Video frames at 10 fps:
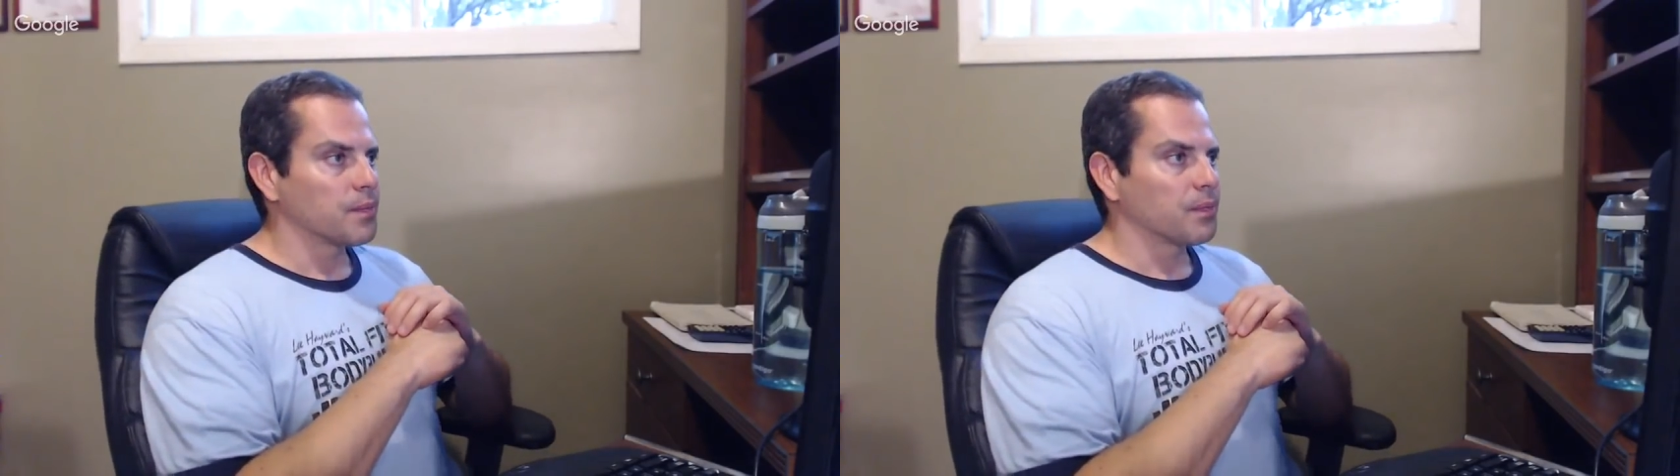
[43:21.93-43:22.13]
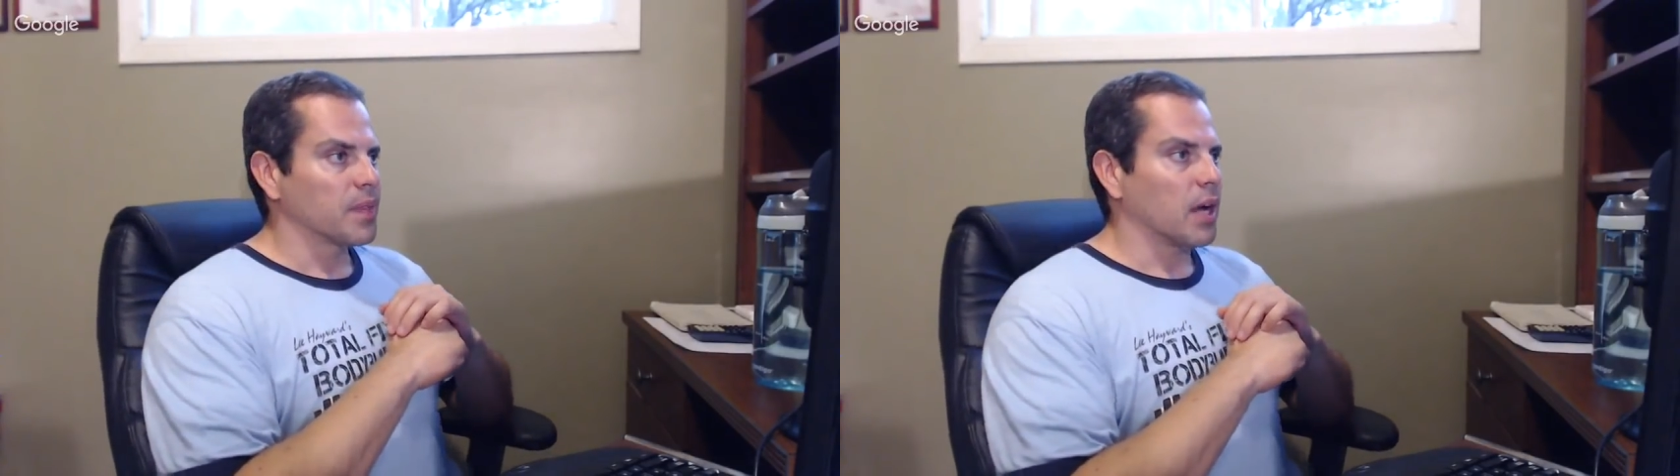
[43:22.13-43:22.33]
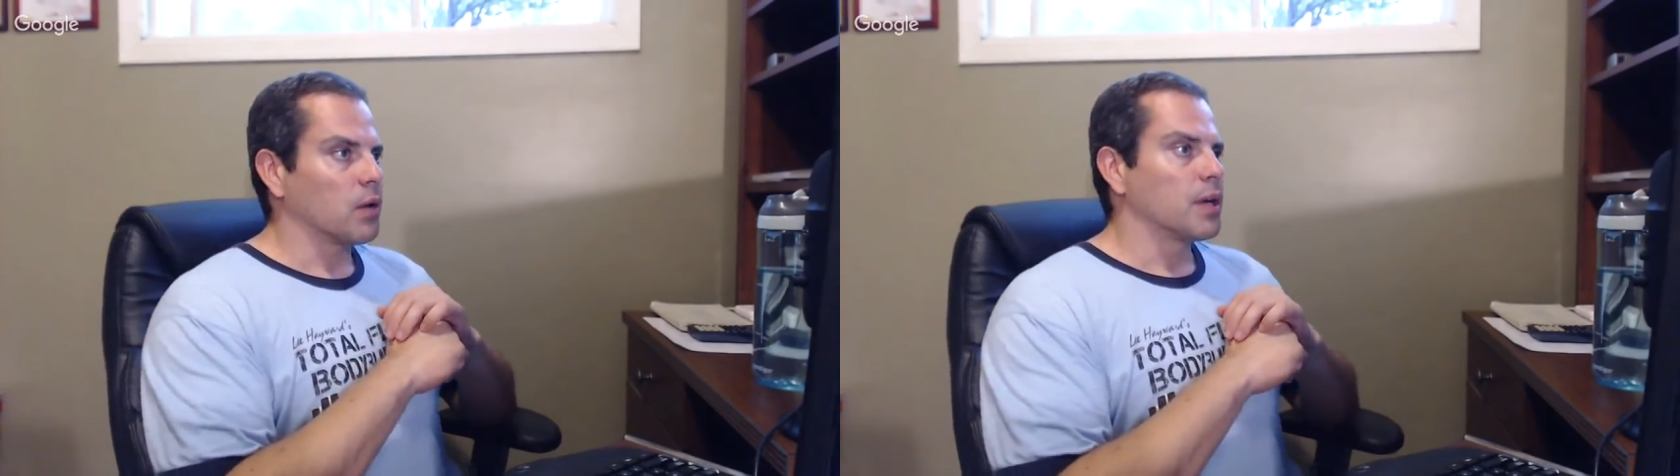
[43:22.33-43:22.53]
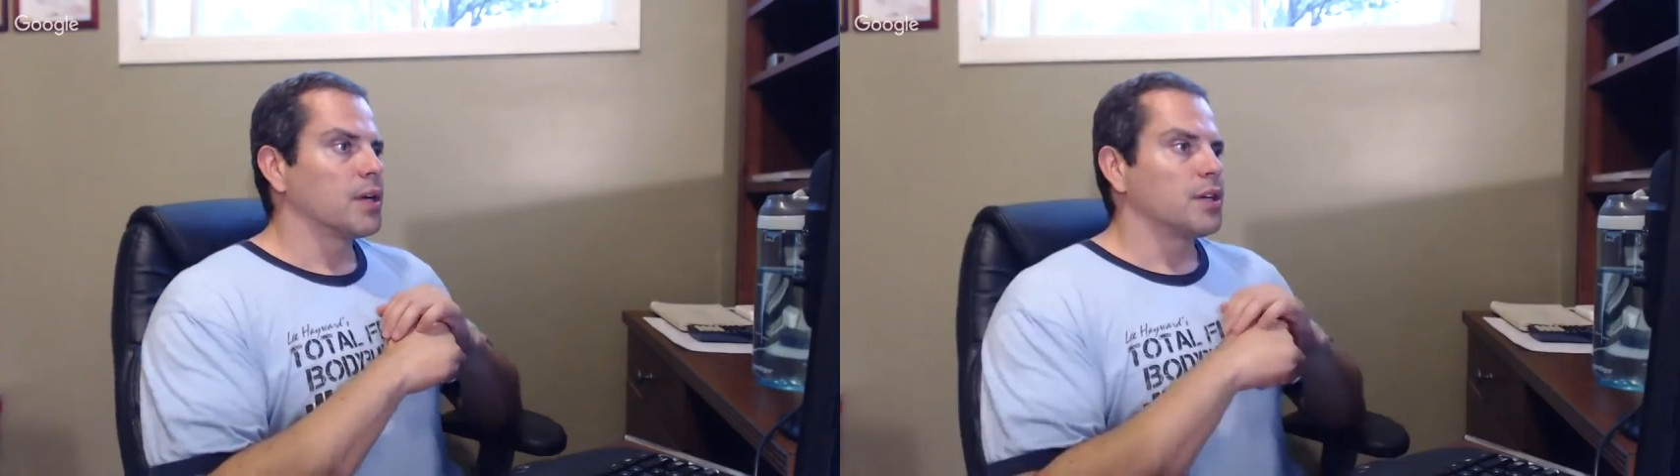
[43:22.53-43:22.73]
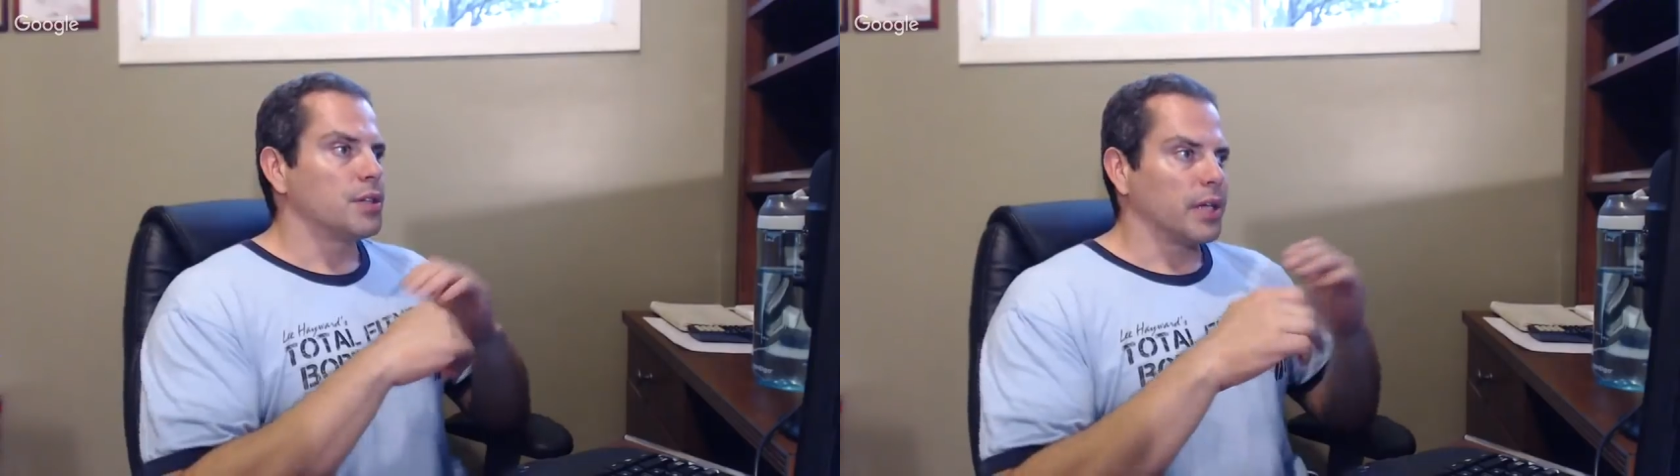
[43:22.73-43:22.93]
Now,
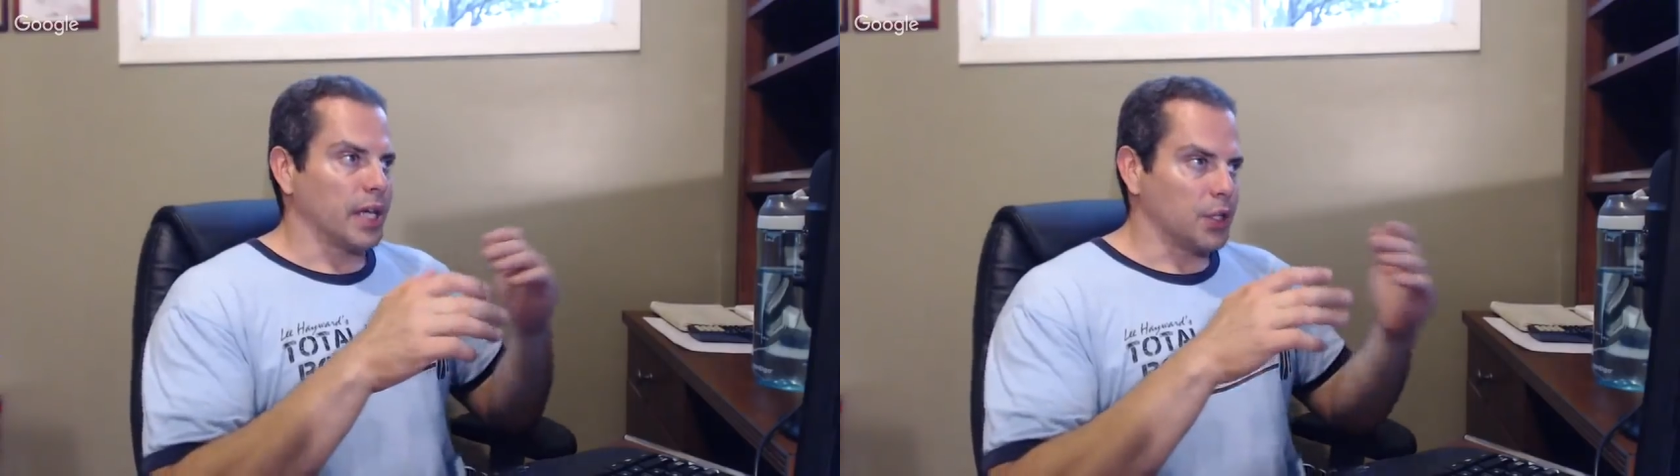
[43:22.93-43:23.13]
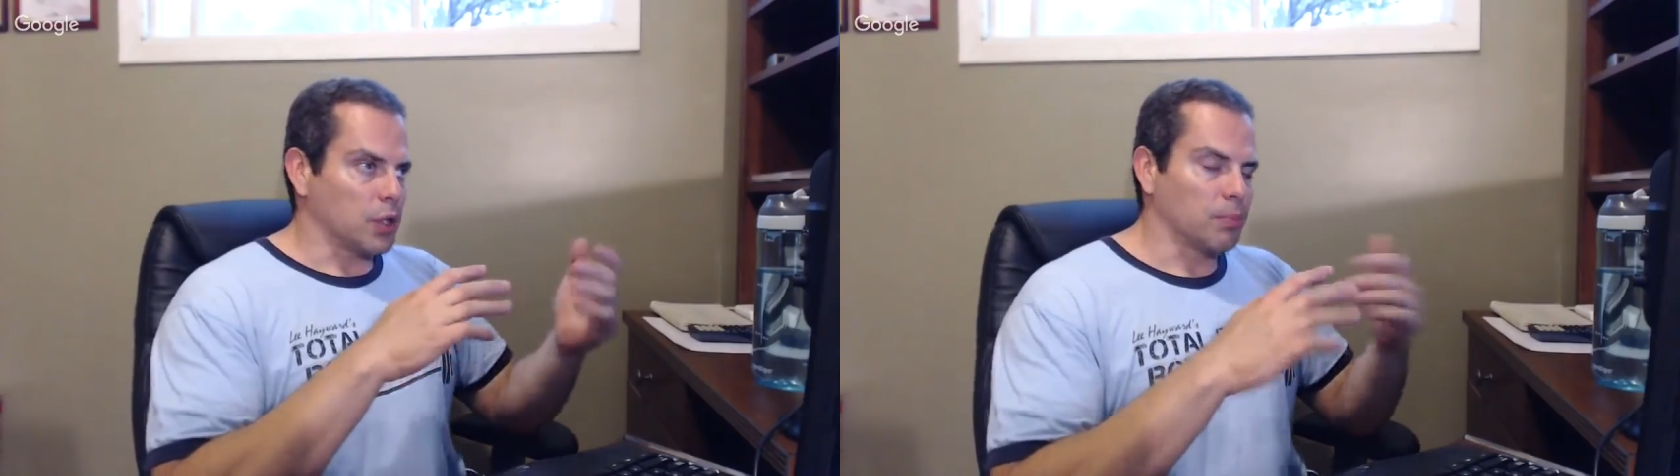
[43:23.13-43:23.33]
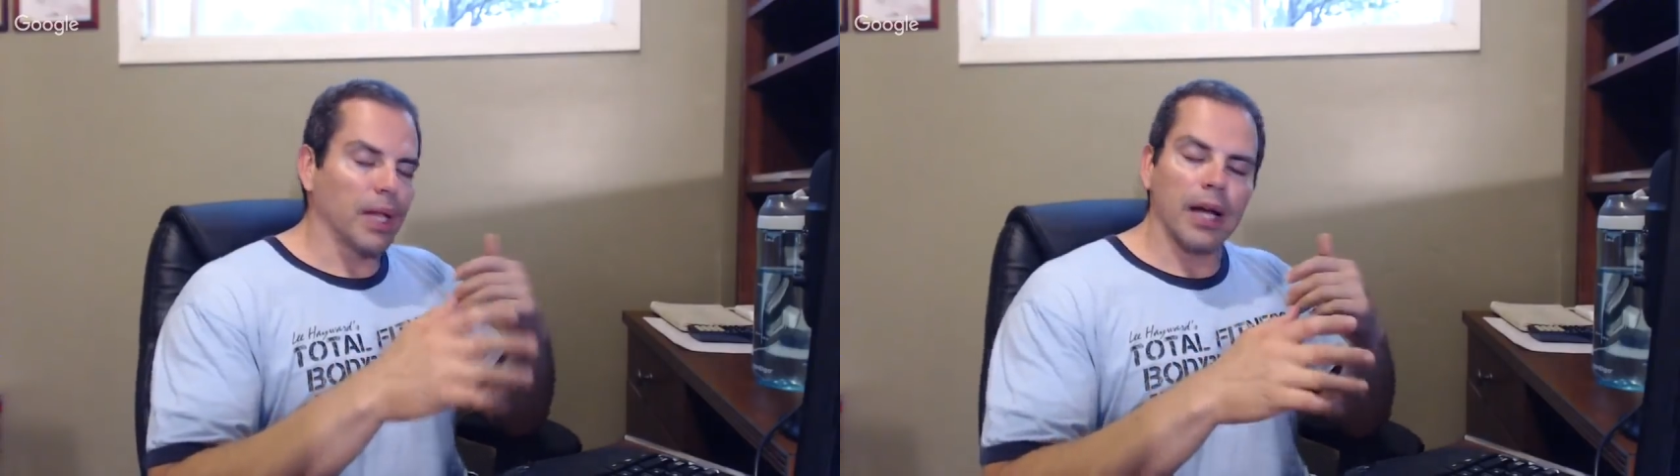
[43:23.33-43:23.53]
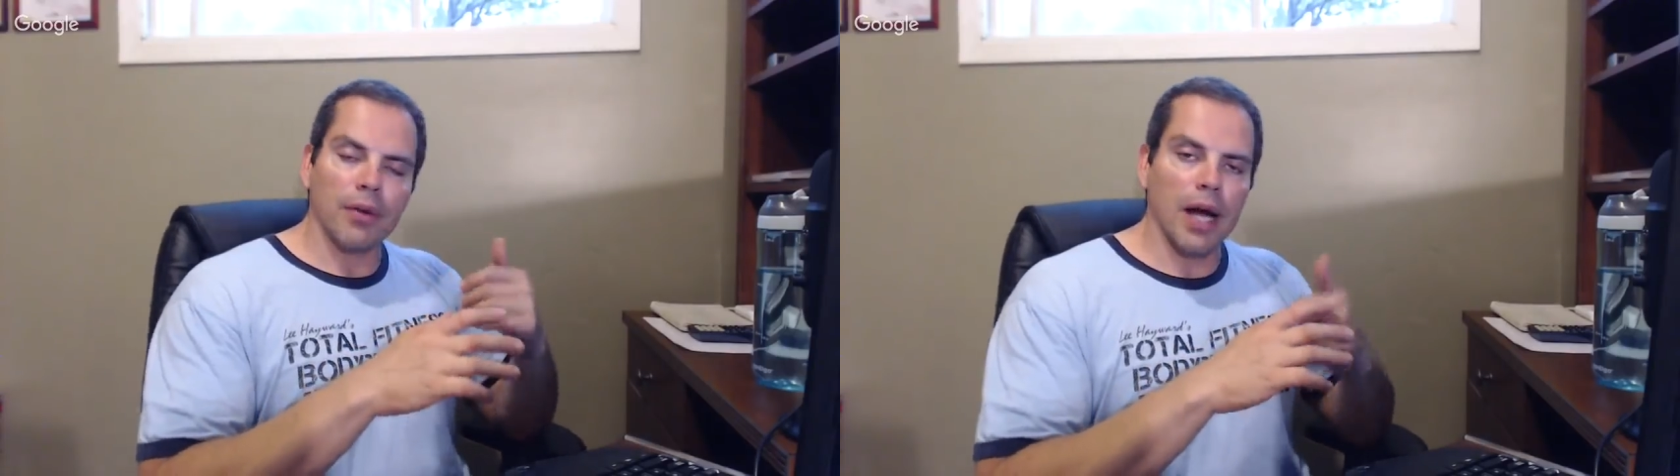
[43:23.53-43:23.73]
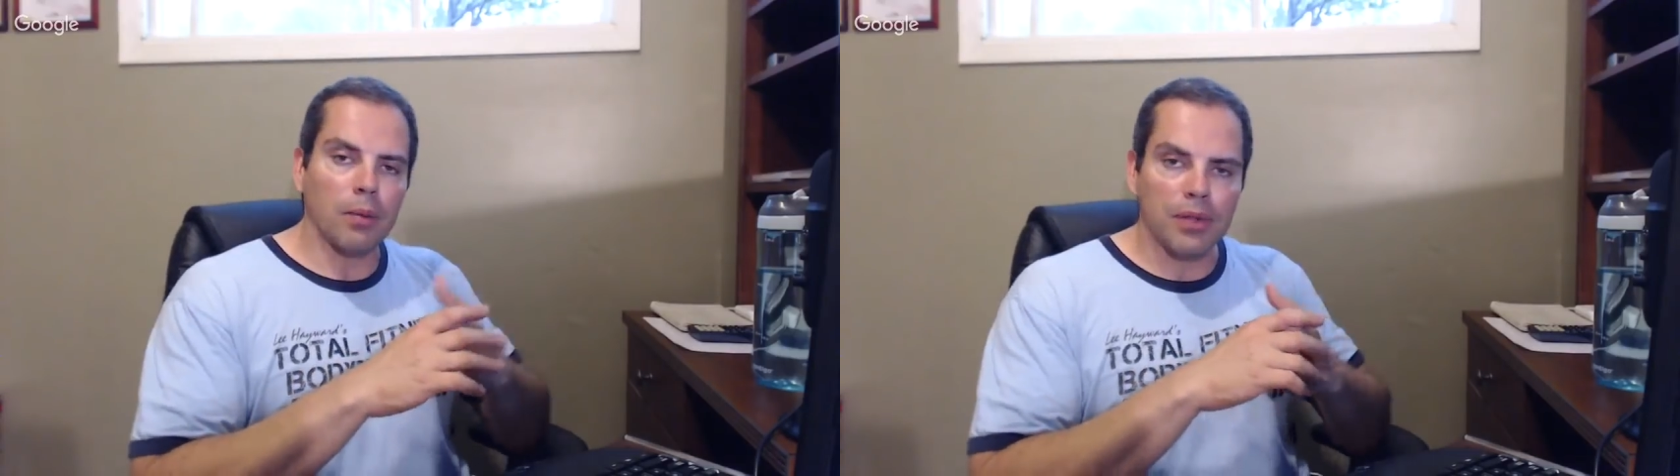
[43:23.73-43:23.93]
again, you can play around